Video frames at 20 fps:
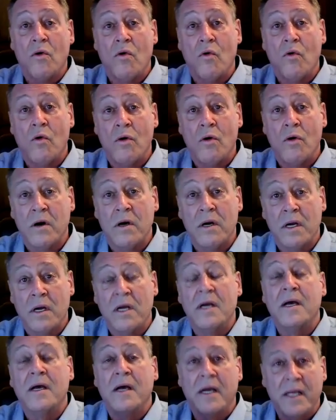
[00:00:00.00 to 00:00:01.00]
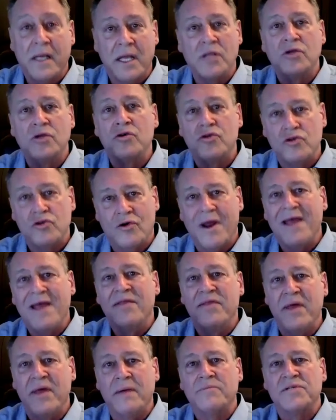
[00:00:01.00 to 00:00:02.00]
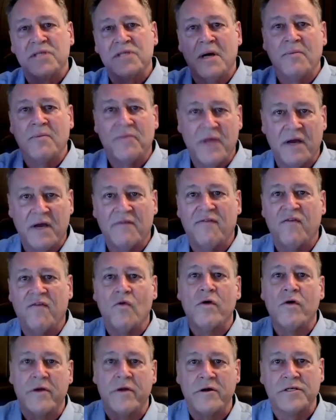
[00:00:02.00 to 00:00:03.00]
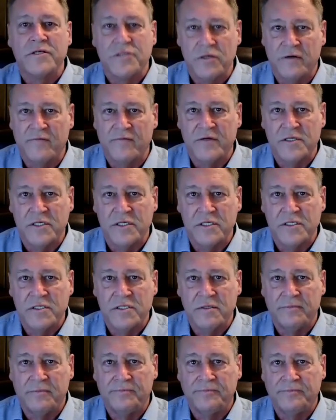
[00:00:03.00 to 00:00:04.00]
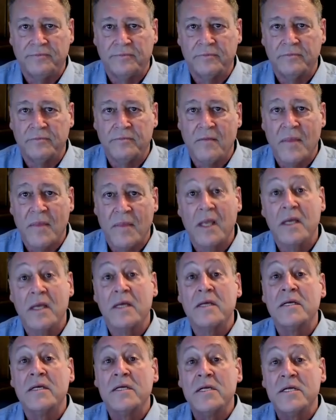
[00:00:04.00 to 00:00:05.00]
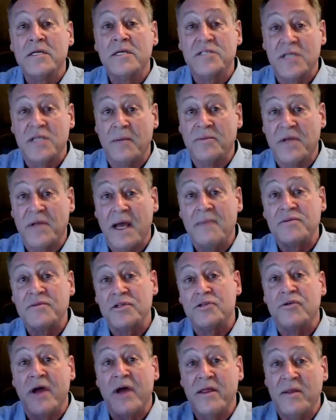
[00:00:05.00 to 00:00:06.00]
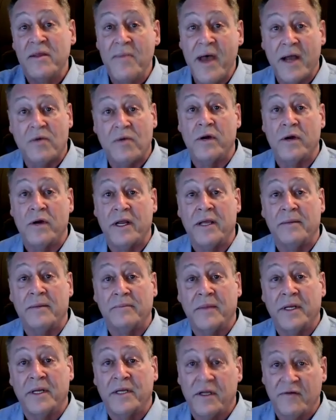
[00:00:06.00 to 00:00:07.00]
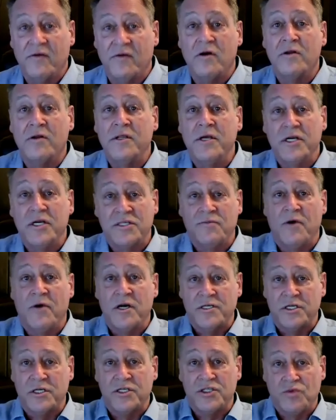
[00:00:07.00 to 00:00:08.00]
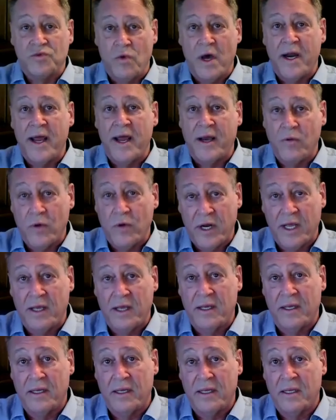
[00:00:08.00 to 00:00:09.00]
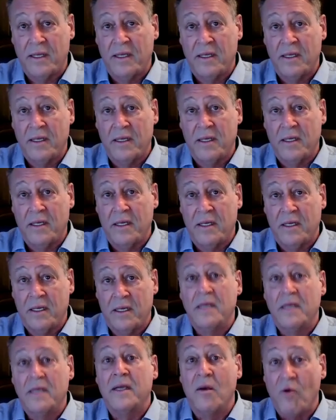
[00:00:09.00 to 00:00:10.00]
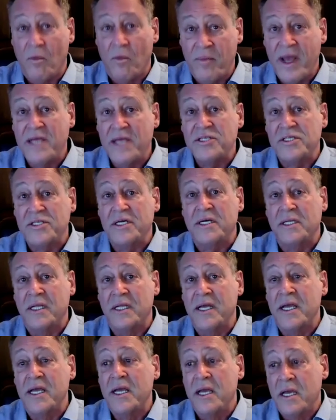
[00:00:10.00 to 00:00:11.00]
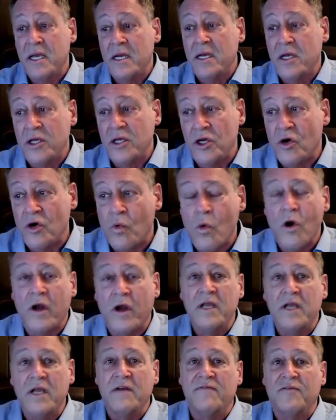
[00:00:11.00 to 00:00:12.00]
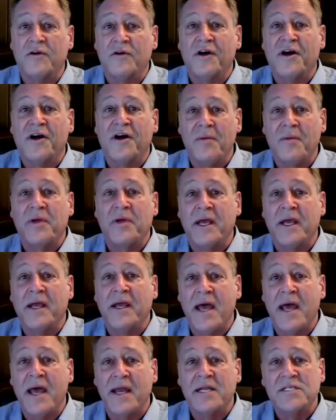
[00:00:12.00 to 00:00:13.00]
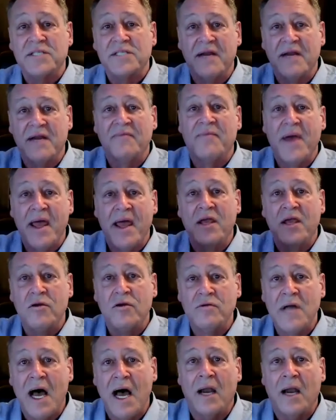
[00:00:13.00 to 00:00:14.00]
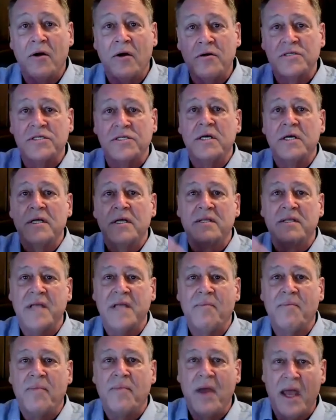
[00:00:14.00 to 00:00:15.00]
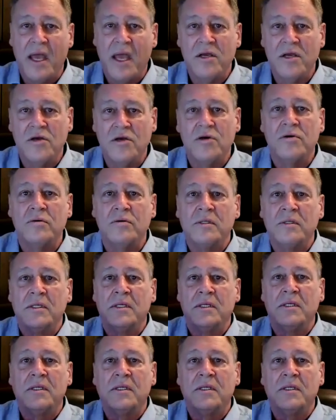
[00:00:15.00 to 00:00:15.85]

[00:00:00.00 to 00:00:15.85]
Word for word: or again, you trade them something for their services. Sometimes you trade them equity. You've heard the expression sweat equity. Mm-hmm. Okay, well, basically, working for a company, and instead of paying you dollars, they pay you